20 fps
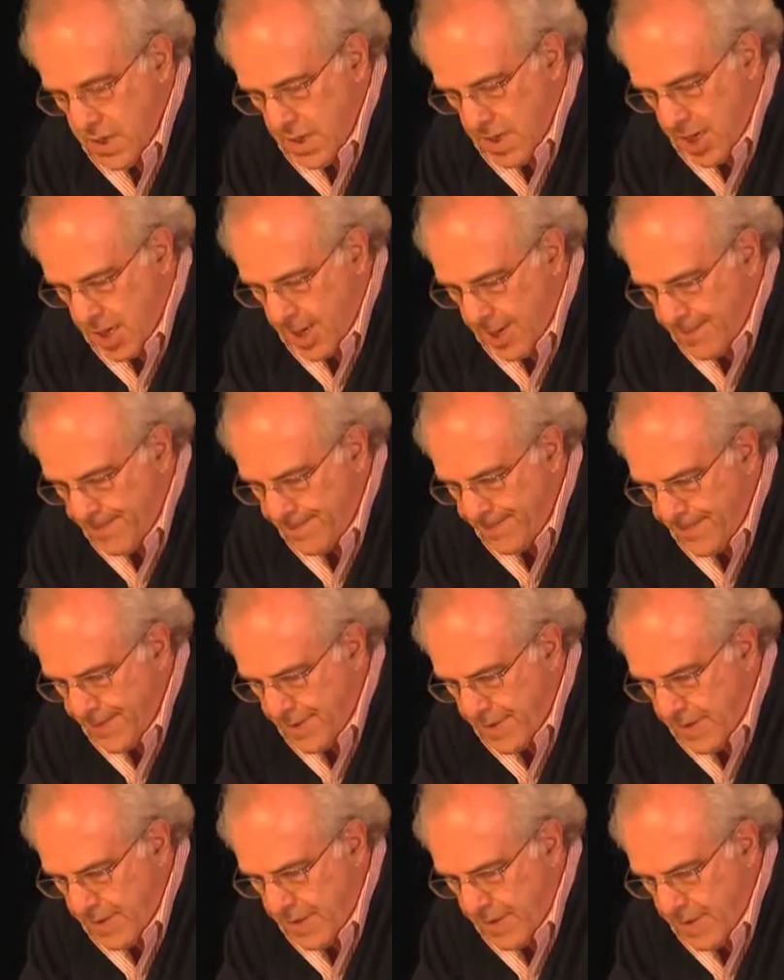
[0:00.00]

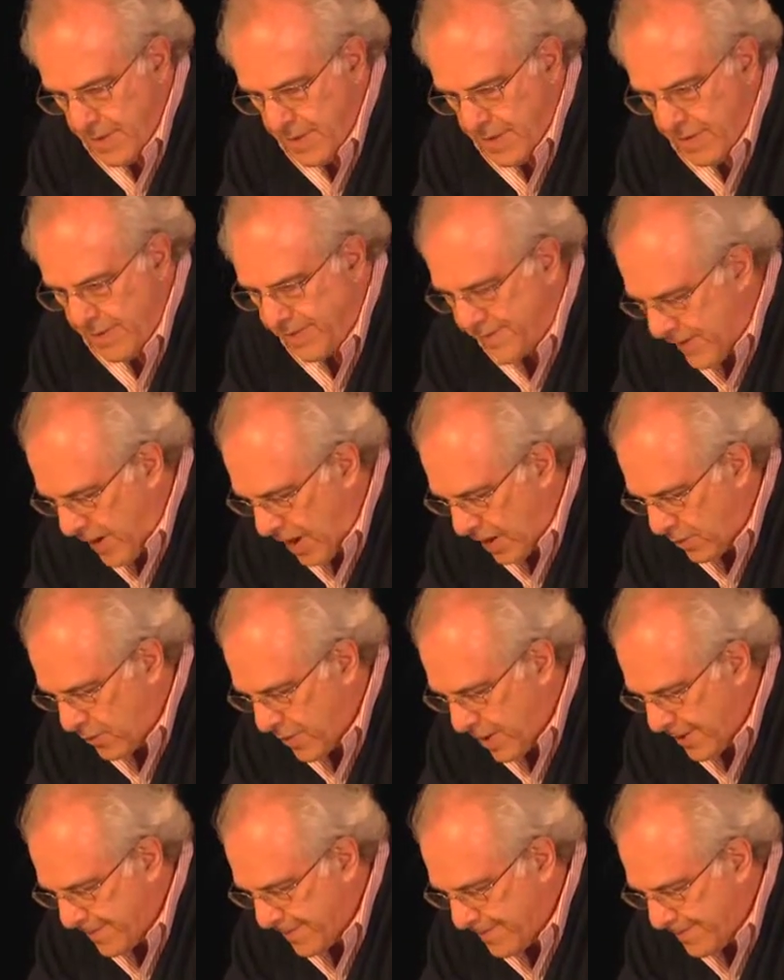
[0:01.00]
the
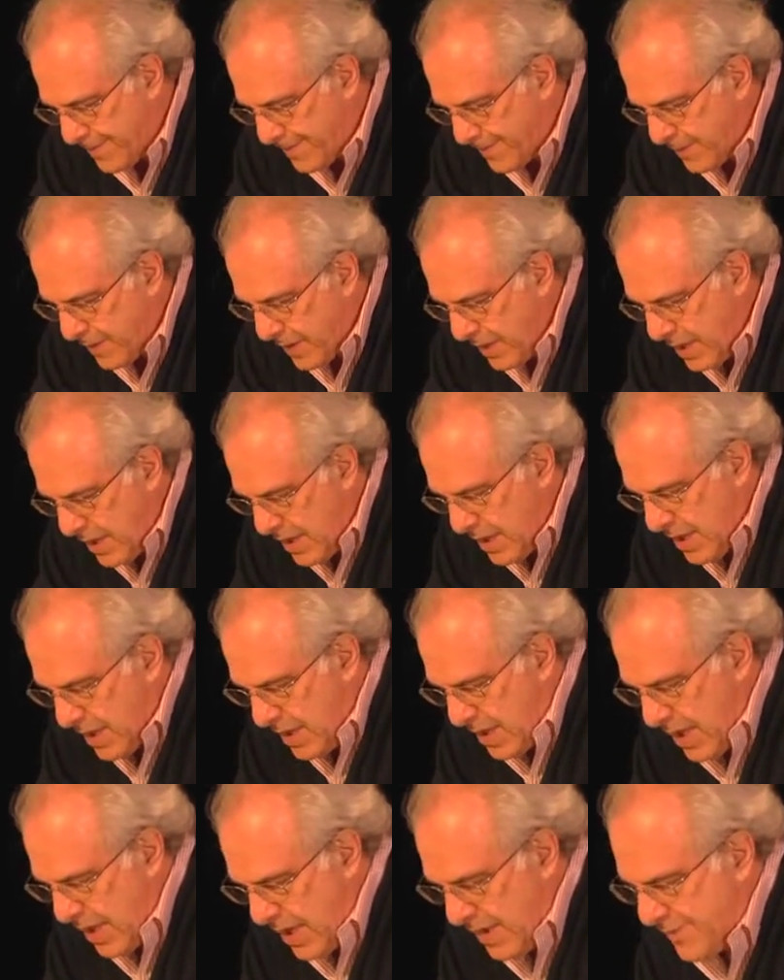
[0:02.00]
following.
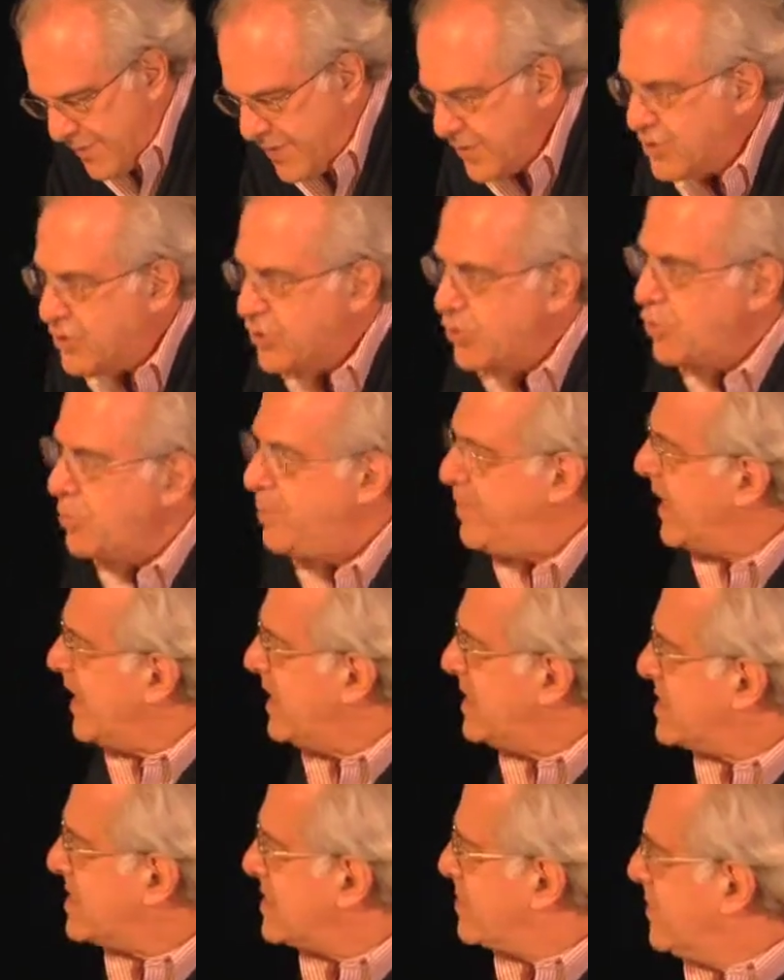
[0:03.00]
If the two
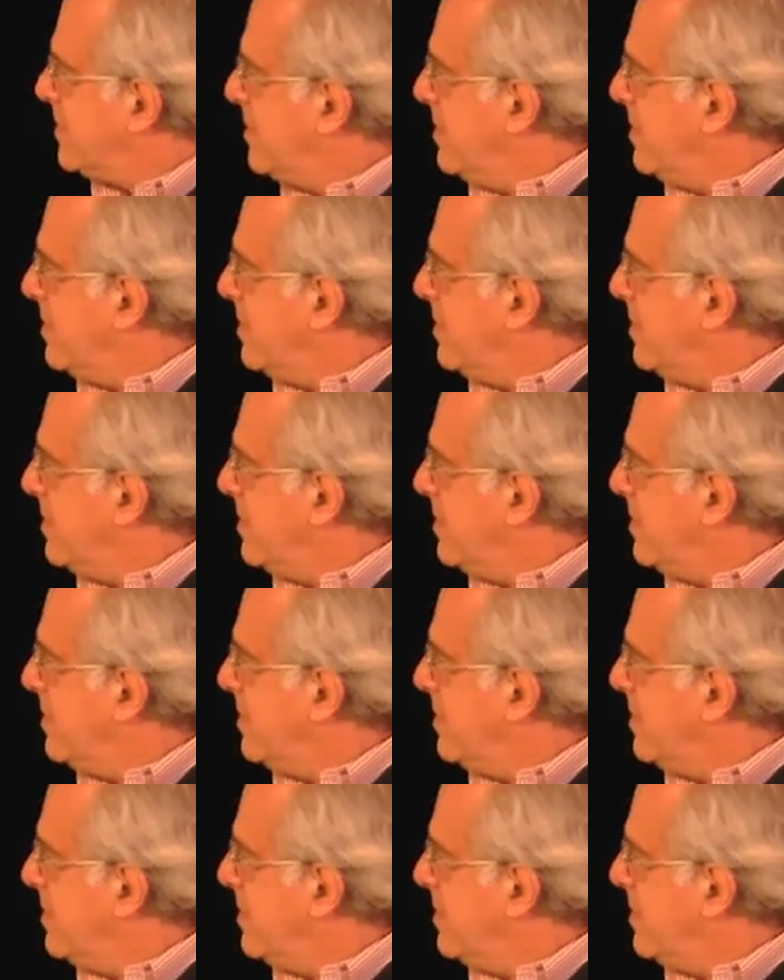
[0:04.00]
biggest